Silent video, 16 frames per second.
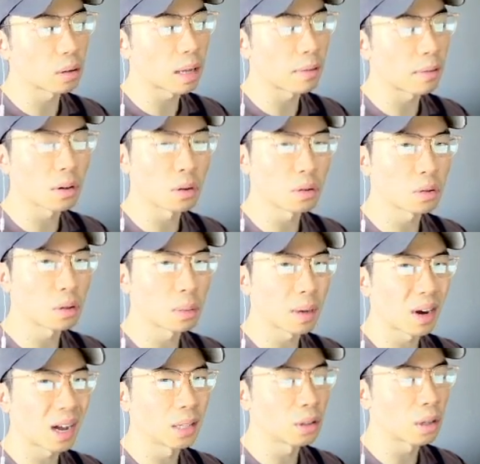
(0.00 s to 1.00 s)
have close to
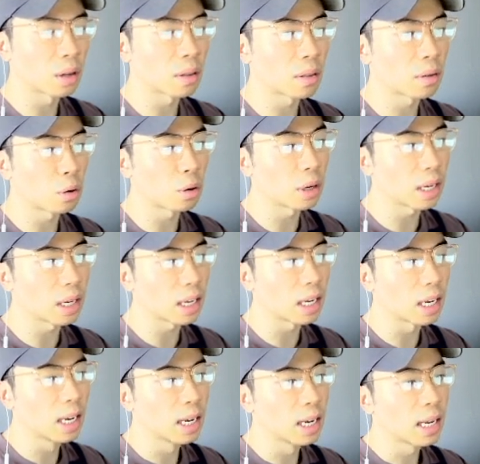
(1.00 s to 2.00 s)
about
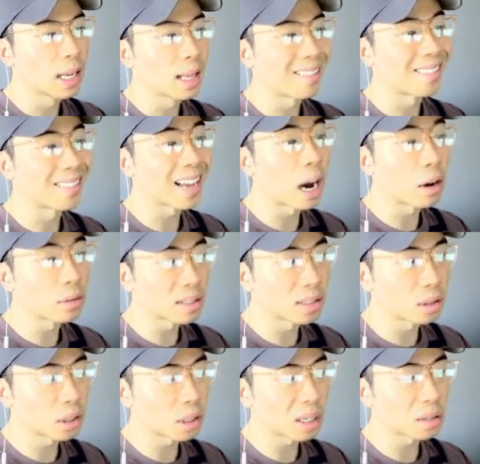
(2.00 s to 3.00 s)

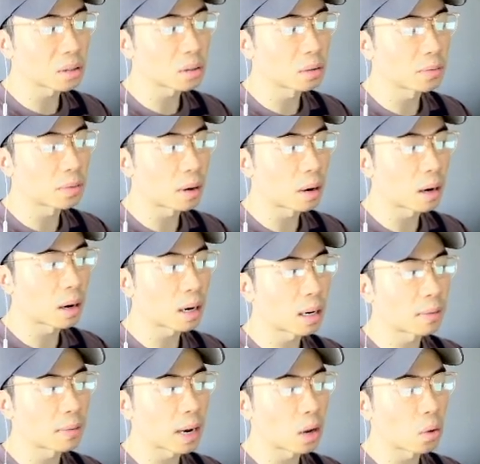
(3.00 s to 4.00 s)
130,000 shares so far
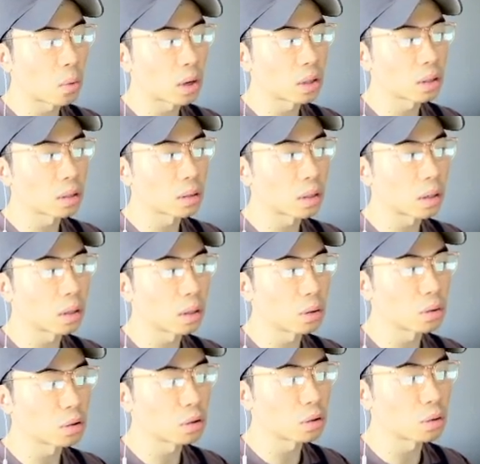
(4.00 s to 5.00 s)
at a valuation
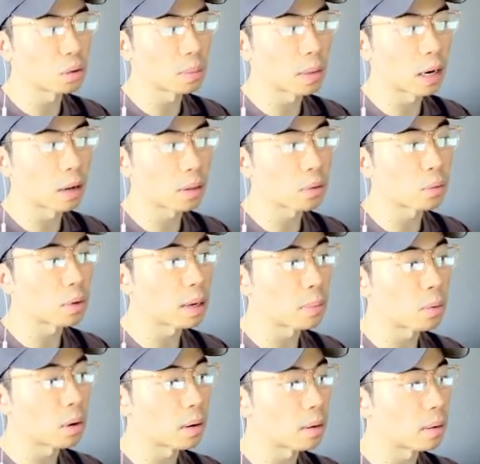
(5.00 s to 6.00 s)
close to about
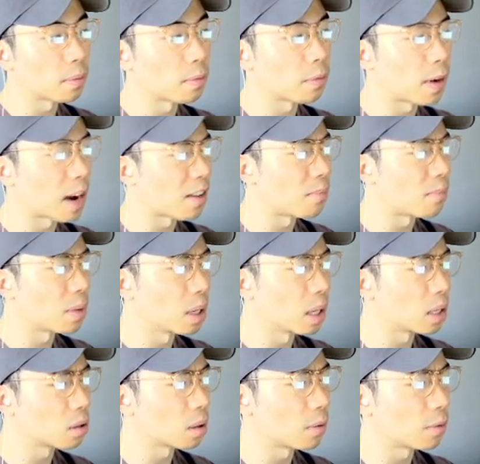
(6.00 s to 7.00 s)
$3.5
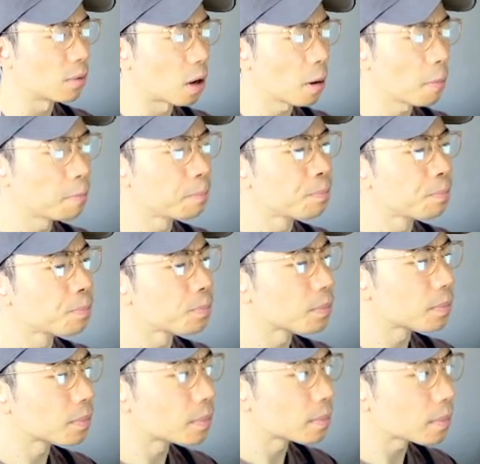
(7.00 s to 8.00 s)
million so far.
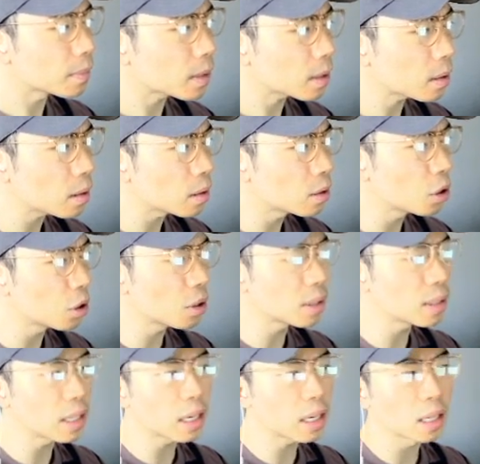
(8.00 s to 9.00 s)
So you can
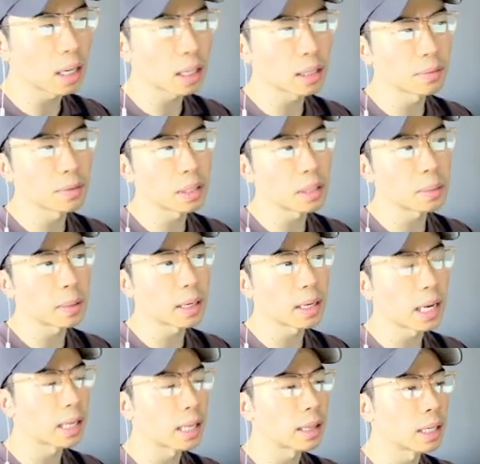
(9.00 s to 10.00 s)
see, collectively
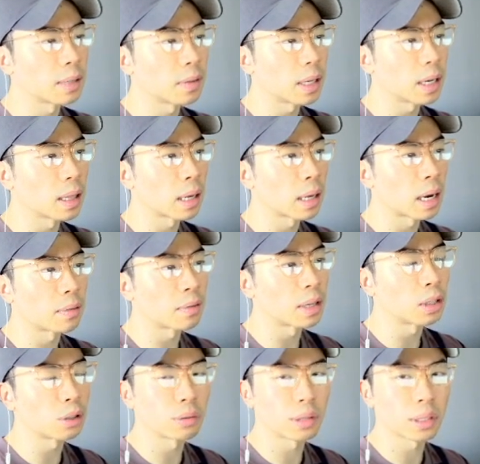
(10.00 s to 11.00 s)
speaking, definitely a lot of
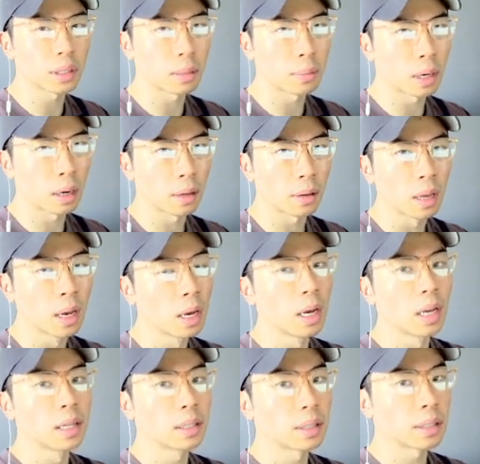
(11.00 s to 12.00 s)
interest among
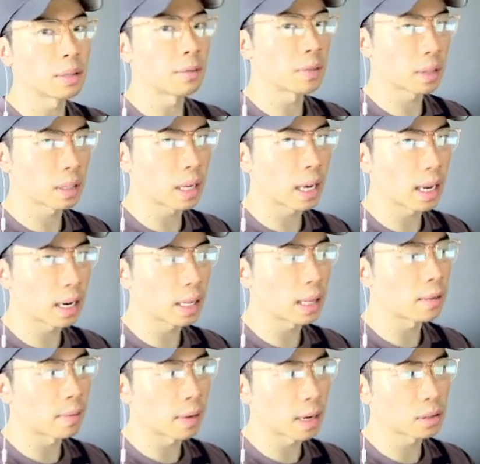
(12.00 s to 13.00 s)
sophisticated
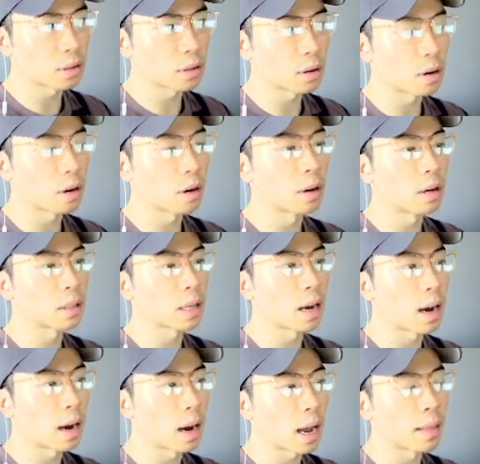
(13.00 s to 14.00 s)
investors,
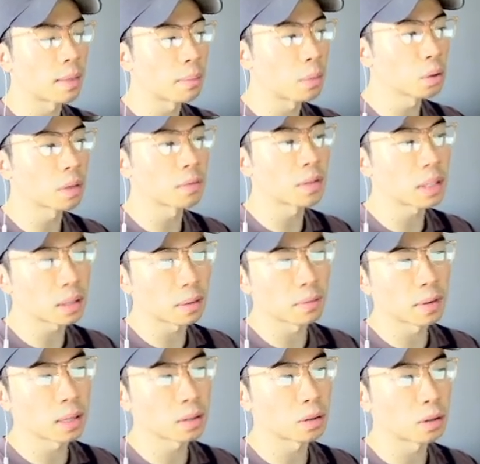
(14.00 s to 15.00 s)
and most of these
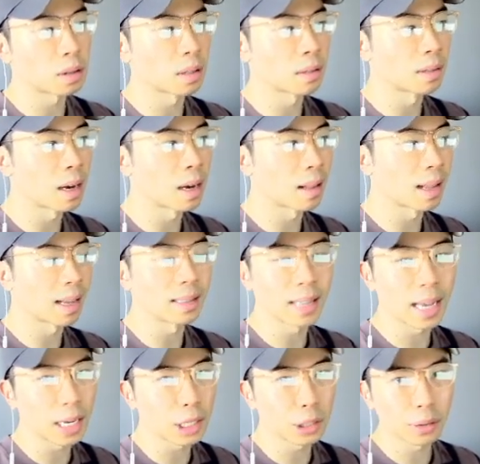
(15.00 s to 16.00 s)
investors are not like
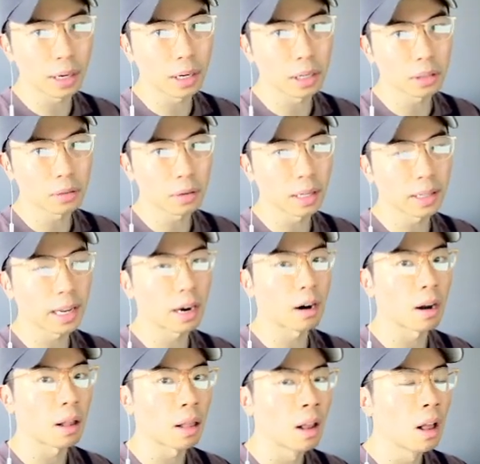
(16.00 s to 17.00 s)
day traders, right? They
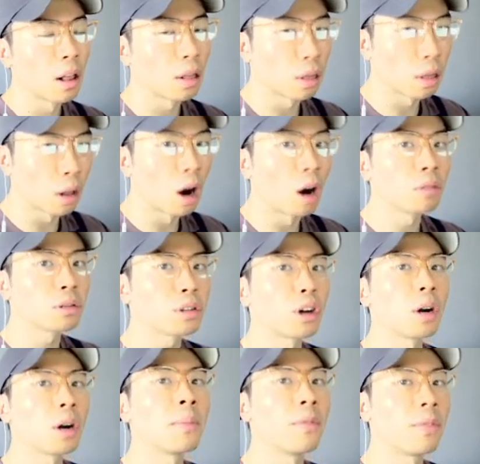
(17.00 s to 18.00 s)
are
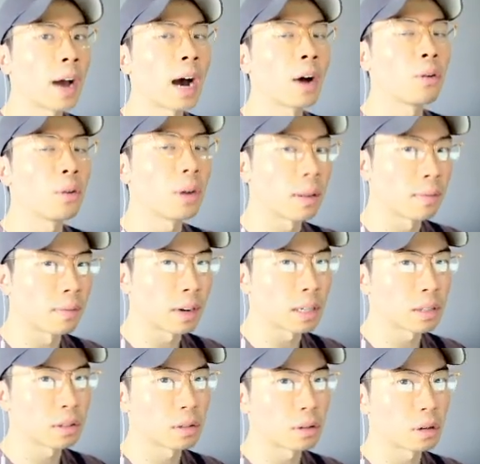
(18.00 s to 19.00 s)
long-term value
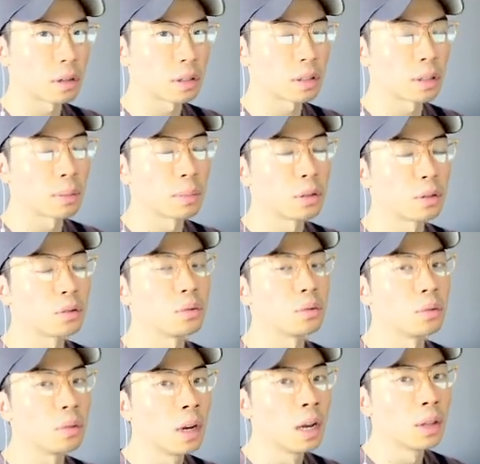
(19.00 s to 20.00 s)
investors, similar
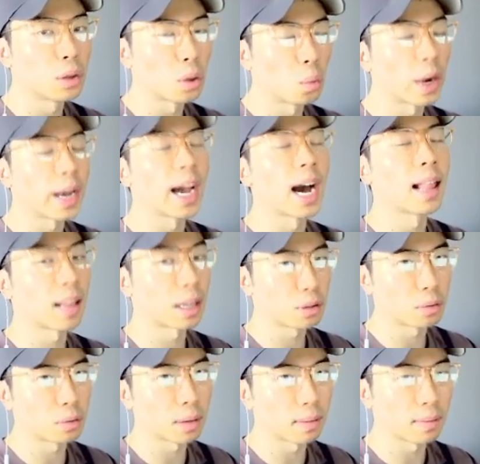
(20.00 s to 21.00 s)
to the way I
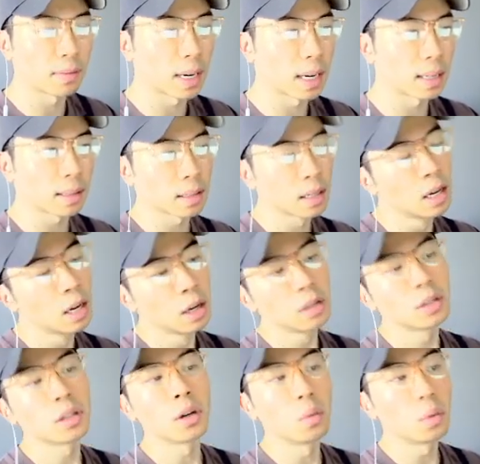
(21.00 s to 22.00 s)
like to invest.
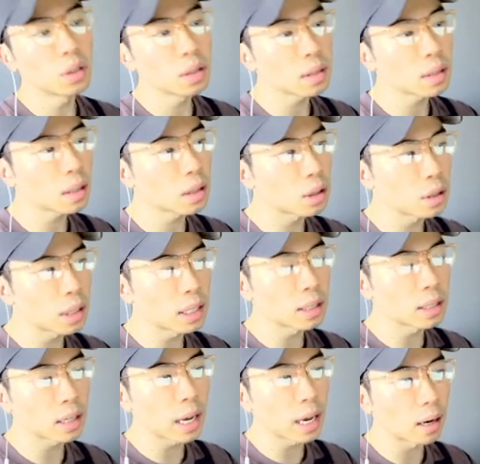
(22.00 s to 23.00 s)
So, which is a good
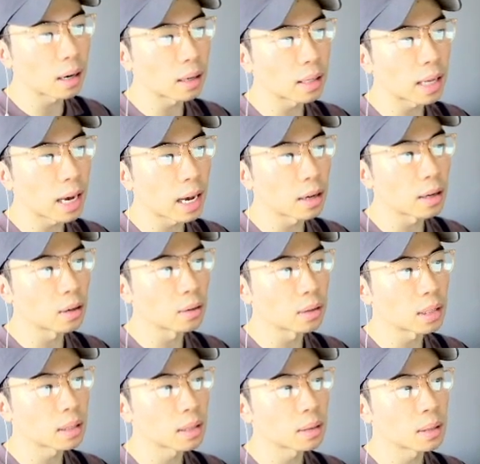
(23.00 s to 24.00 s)
indicator that,
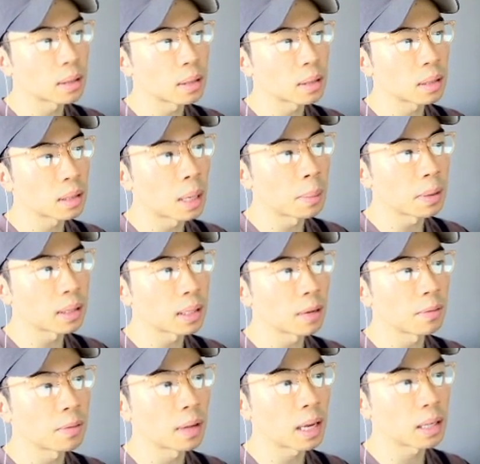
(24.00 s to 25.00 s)
this company
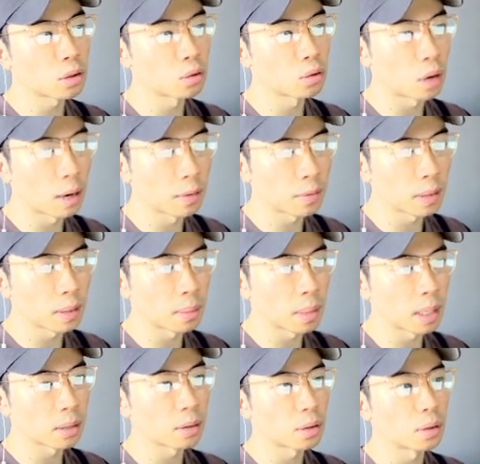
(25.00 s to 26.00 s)
definitely has strong
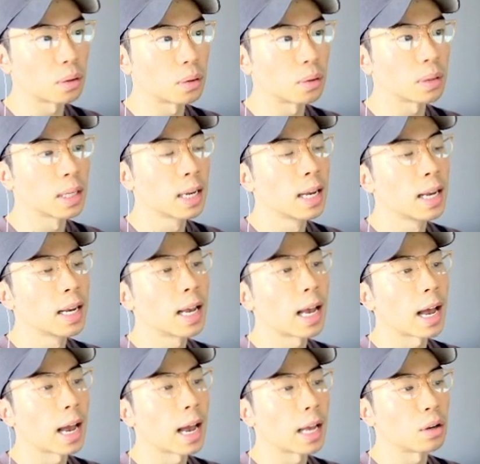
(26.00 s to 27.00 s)
fundamentals,
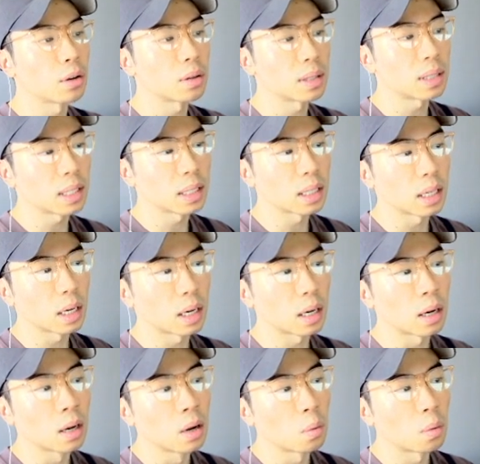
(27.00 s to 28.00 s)
and you can see
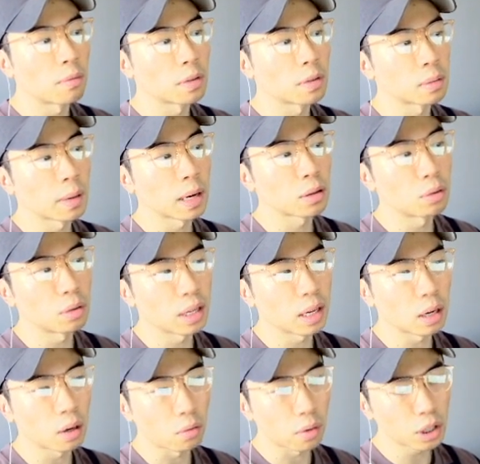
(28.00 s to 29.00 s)
with respect to the
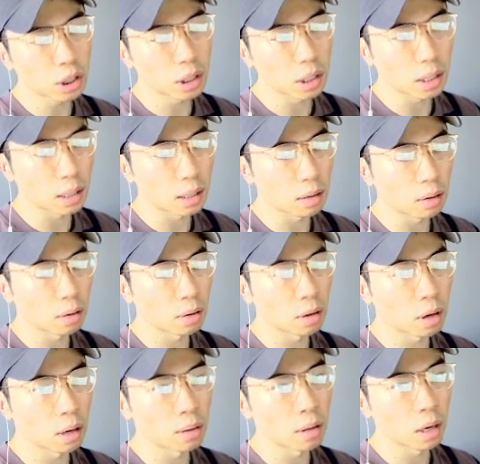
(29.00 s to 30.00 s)
aggression, or
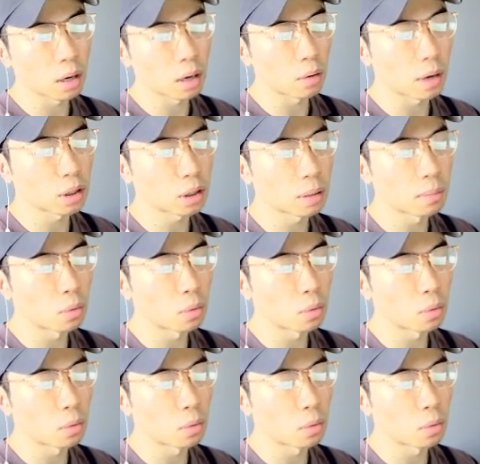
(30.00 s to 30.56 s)
not aggression,